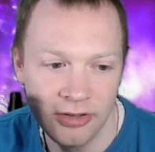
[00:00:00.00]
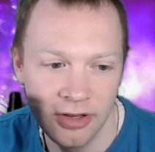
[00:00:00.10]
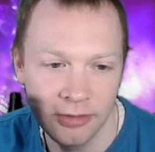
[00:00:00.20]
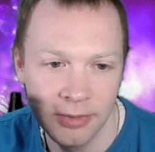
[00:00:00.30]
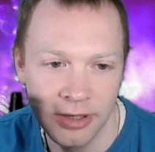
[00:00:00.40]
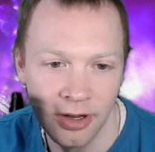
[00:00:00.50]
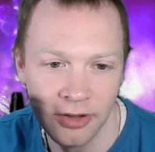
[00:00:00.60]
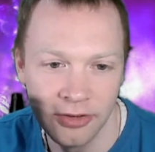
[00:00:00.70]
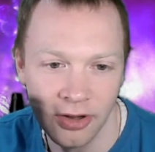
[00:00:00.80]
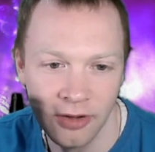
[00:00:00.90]
just
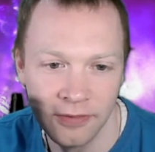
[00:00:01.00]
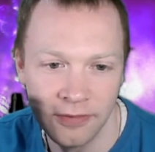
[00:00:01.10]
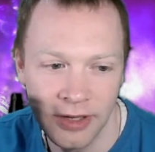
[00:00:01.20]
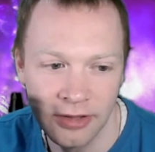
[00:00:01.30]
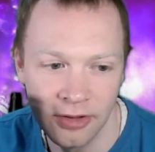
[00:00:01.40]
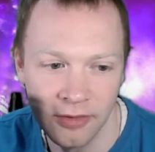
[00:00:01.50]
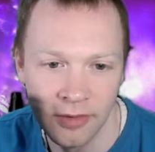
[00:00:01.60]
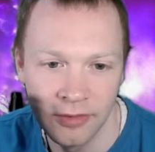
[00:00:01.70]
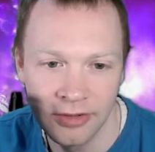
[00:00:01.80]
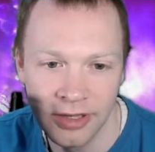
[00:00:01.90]
because of fears of
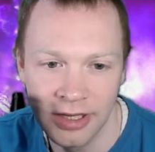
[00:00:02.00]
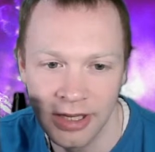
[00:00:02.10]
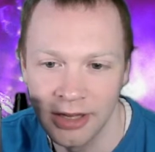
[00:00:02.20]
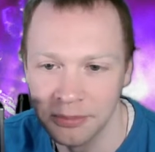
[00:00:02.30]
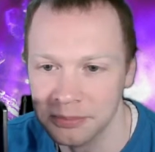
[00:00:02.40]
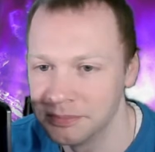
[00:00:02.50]
obviously it